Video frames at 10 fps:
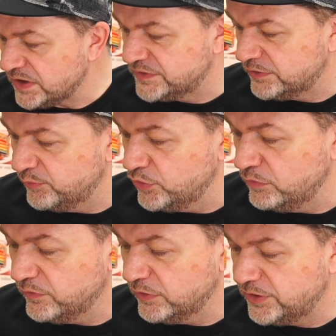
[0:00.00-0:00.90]
So
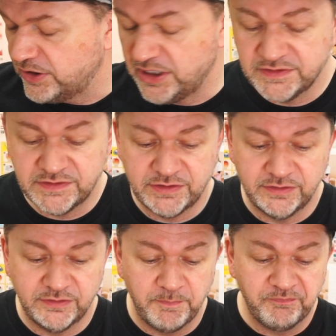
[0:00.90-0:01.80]
move on next
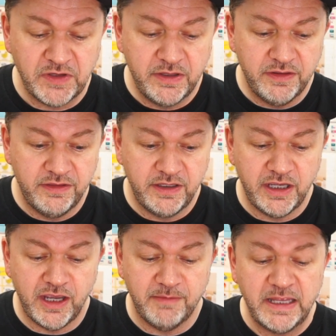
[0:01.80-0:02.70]
to
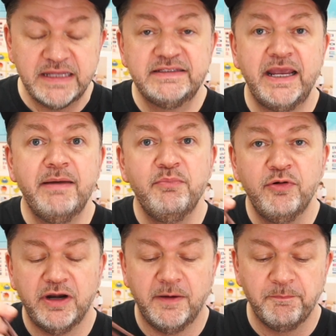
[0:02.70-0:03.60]
the
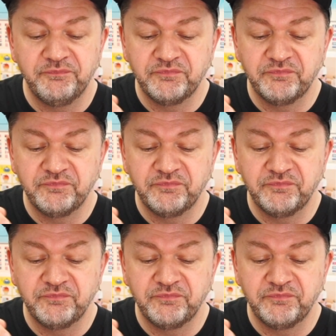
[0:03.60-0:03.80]
tempura.